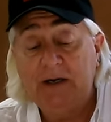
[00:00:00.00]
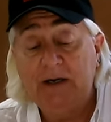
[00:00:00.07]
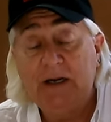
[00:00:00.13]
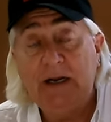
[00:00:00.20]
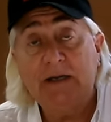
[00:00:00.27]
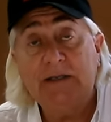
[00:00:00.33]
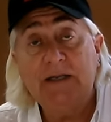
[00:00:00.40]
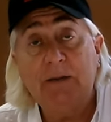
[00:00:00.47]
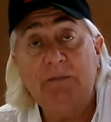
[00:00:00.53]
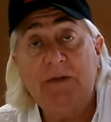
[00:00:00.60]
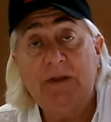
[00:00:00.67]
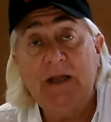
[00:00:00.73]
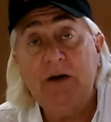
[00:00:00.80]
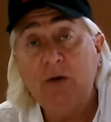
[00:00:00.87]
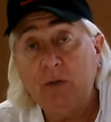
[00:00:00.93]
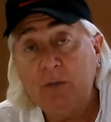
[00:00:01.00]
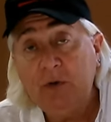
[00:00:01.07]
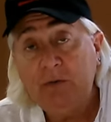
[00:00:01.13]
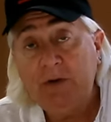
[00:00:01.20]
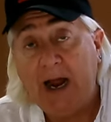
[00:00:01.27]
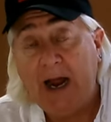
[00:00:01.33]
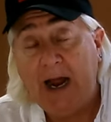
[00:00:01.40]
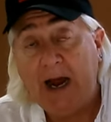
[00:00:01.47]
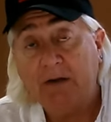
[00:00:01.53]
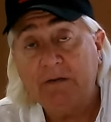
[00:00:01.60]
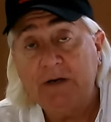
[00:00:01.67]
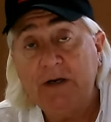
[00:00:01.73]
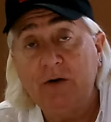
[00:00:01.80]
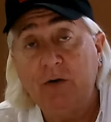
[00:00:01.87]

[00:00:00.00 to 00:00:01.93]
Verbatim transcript: except they don't move aft. In